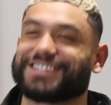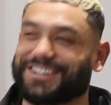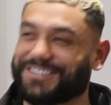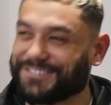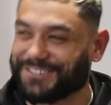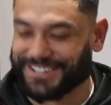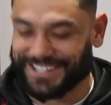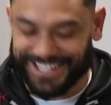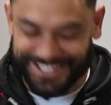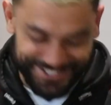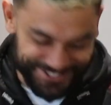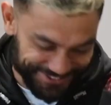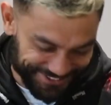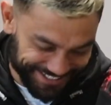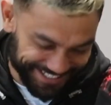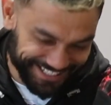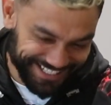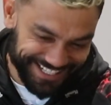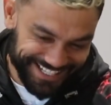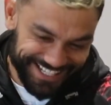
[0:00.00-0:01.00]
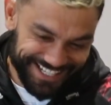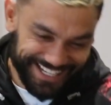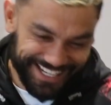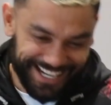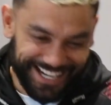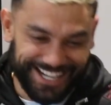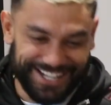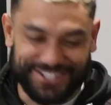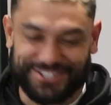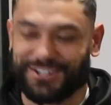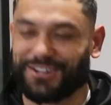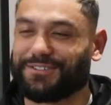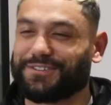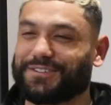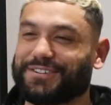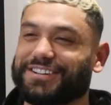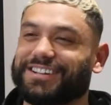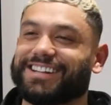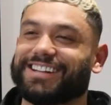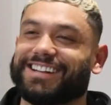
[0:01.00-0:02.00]
Salford. That's the one.
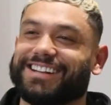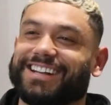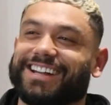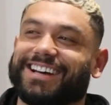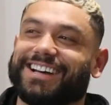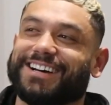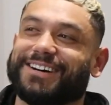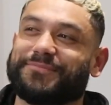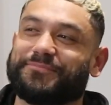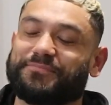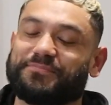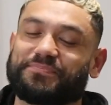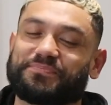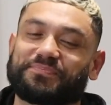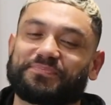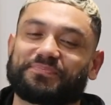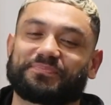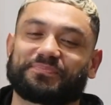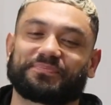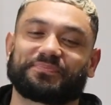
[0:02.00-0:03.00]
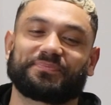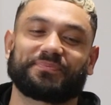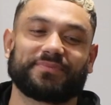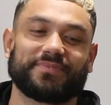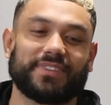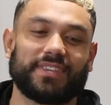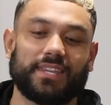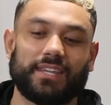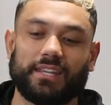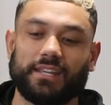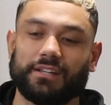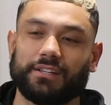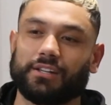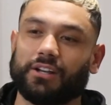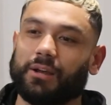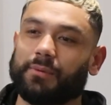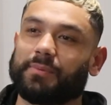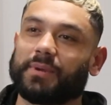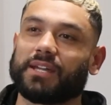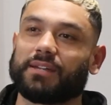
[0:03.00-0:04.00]
Salford, and do
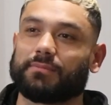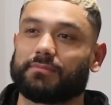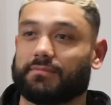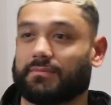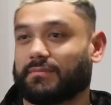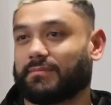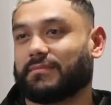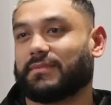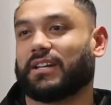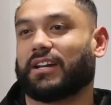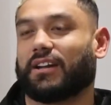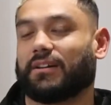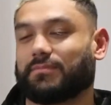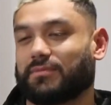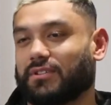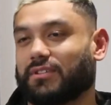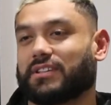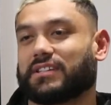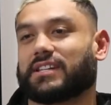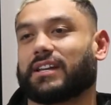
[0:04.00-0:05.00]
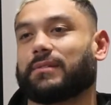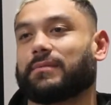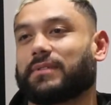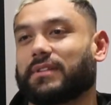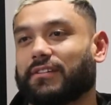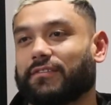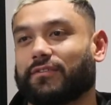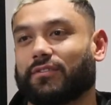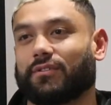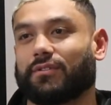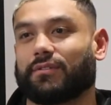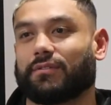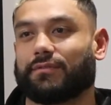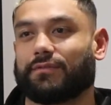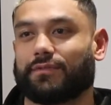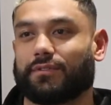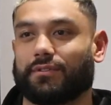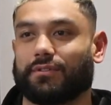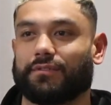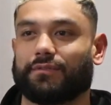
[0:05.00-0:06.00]
the same thing for
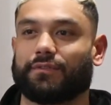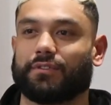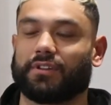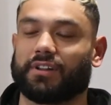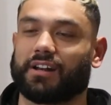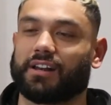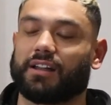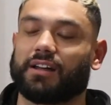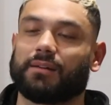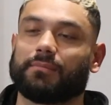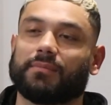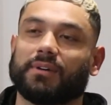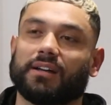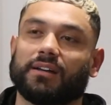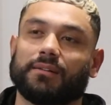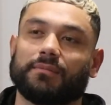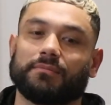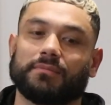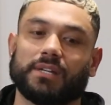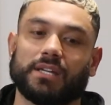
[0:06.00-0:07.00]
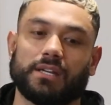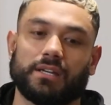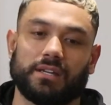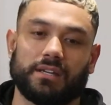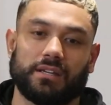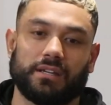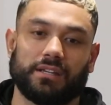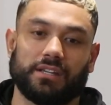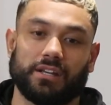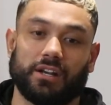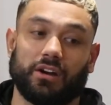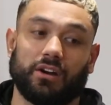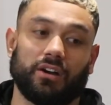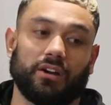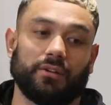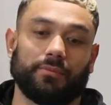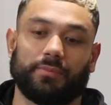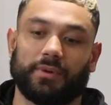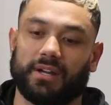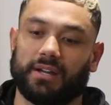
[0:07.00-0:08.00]
the club. I
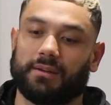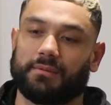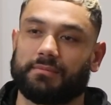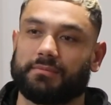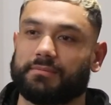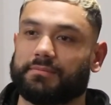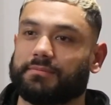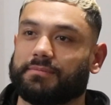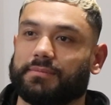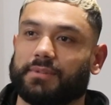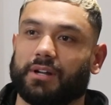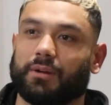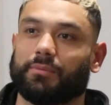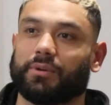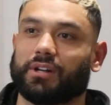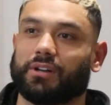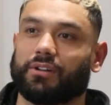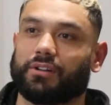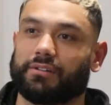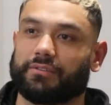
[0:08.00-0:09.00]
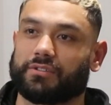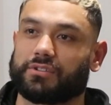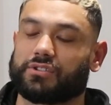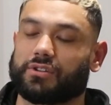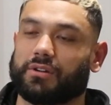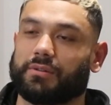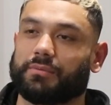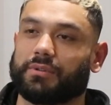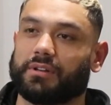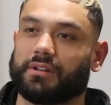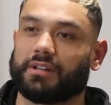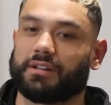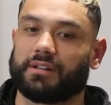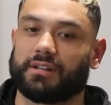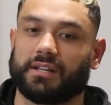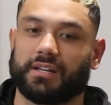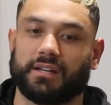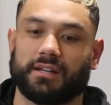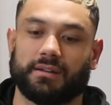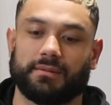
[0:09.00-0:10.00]
hope I'll bring a lot of excitement
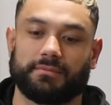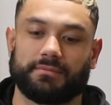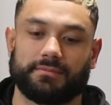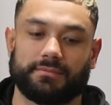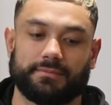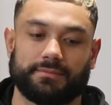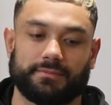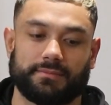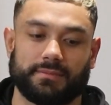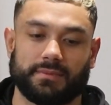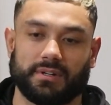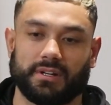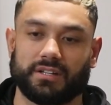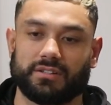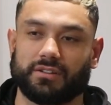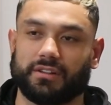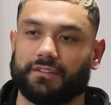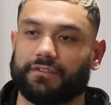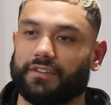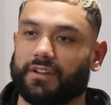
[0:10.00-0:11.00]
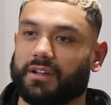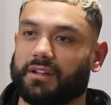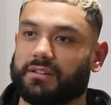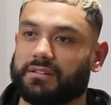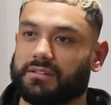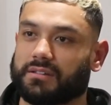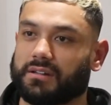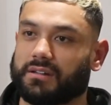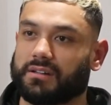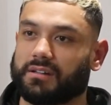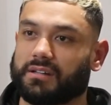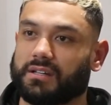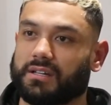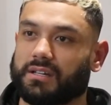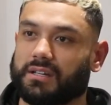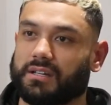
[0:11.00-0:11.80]
and to the fans, and